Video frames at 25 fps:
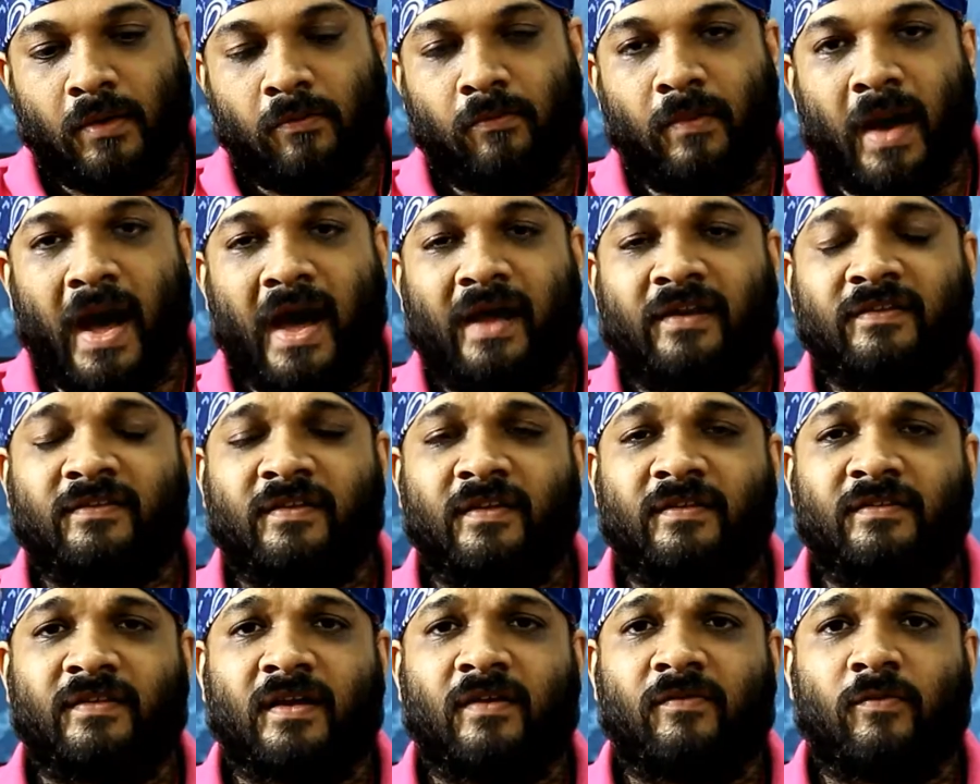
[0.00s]
Mars
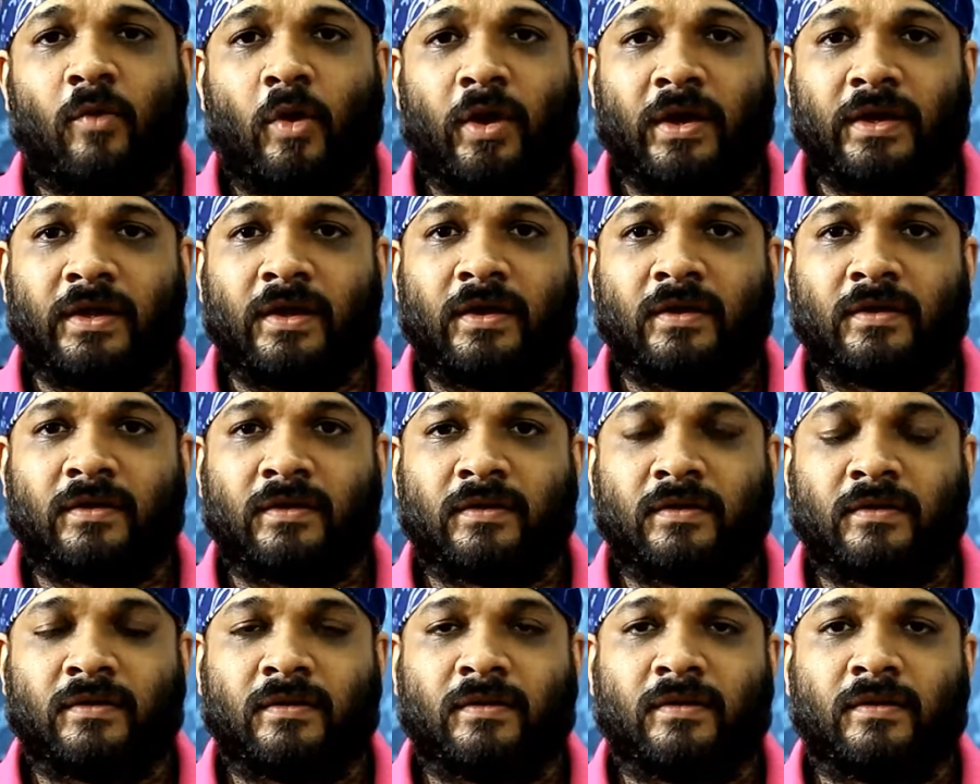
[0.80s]
is a warrior.
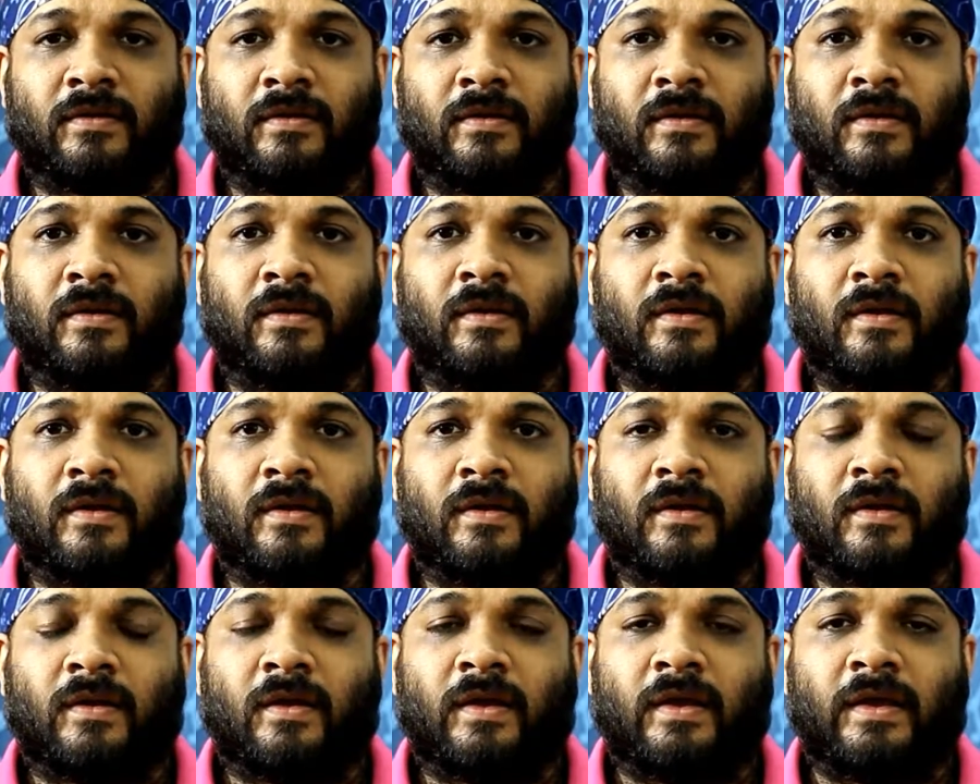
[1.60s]

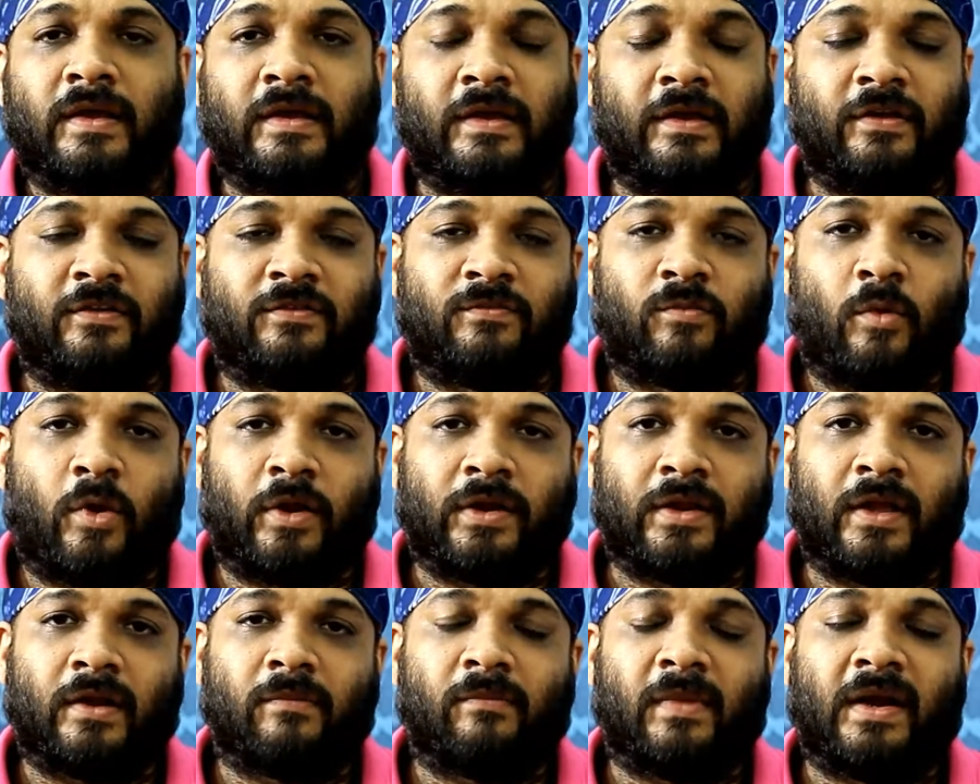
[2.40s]
He is
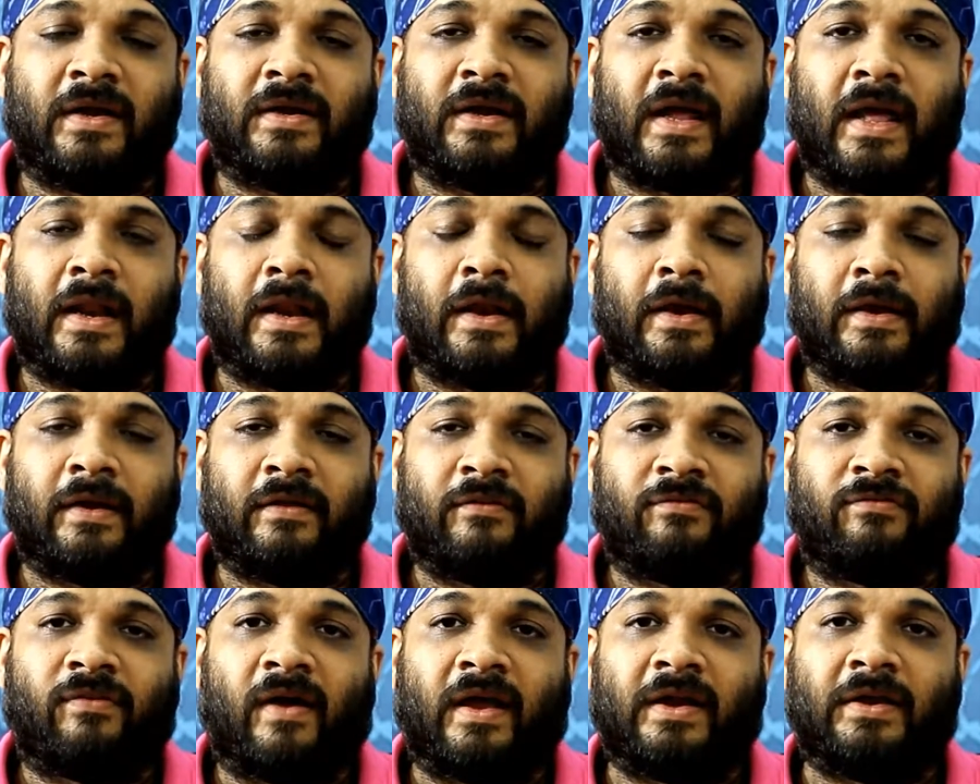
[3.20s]
warrior
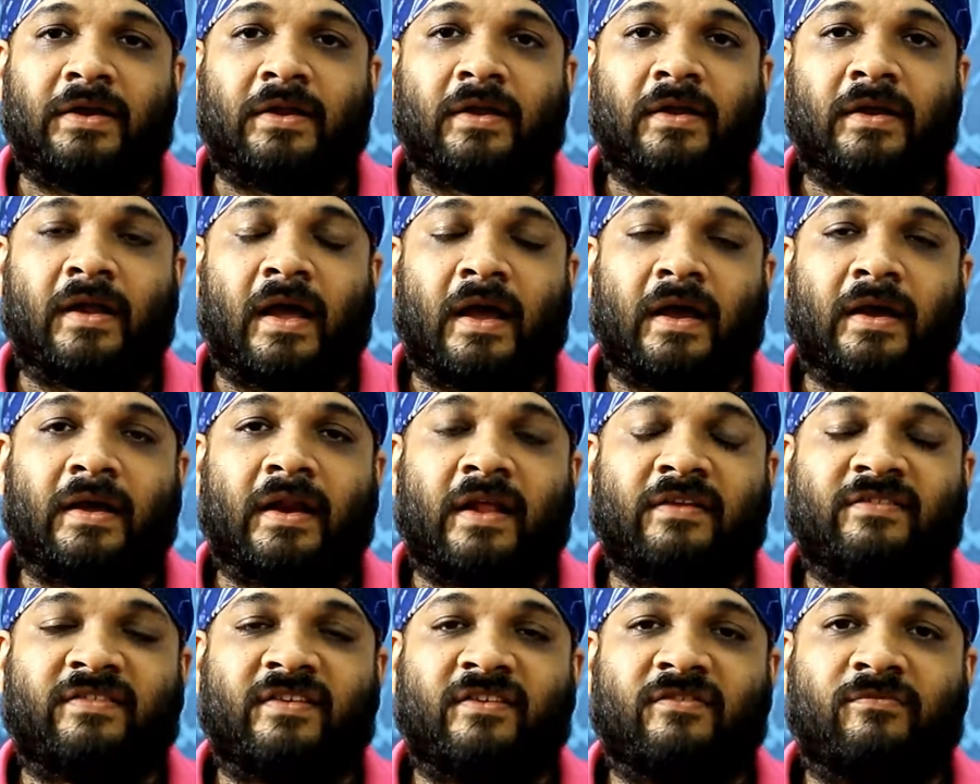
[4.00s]
mentality, fighter,
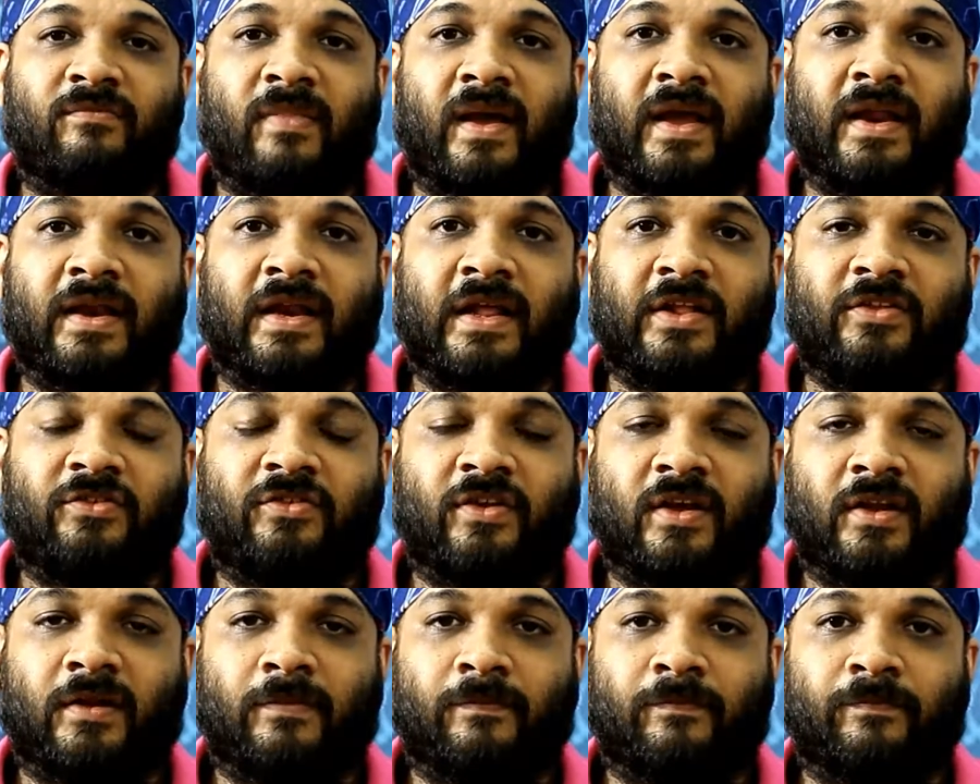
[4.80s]
aggressive by
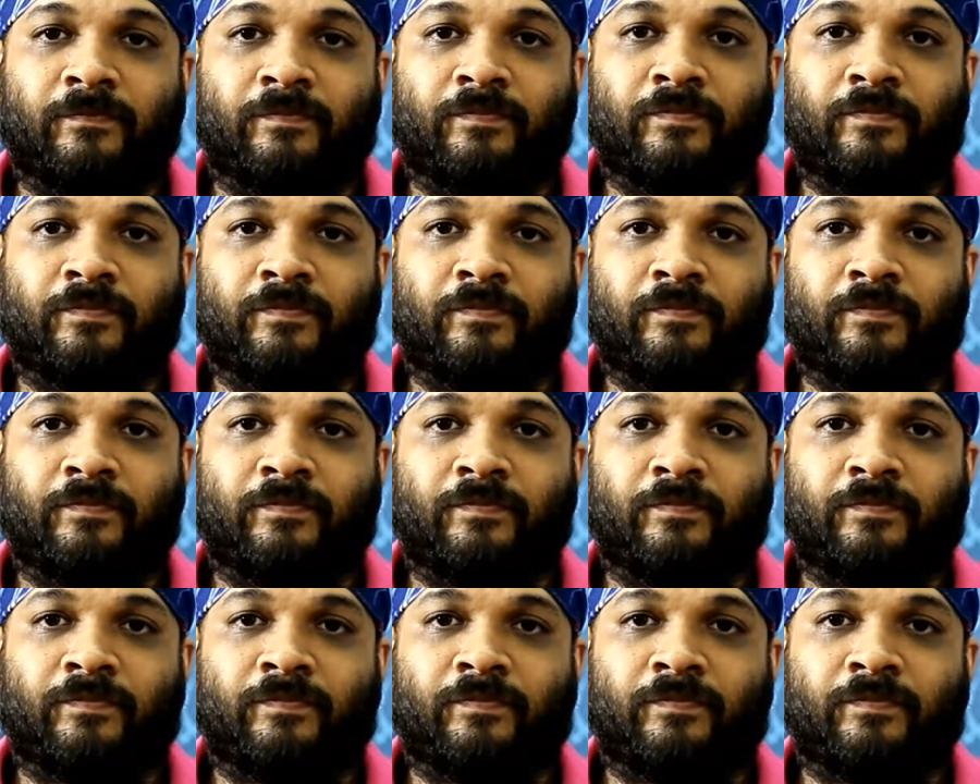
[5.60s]
nature,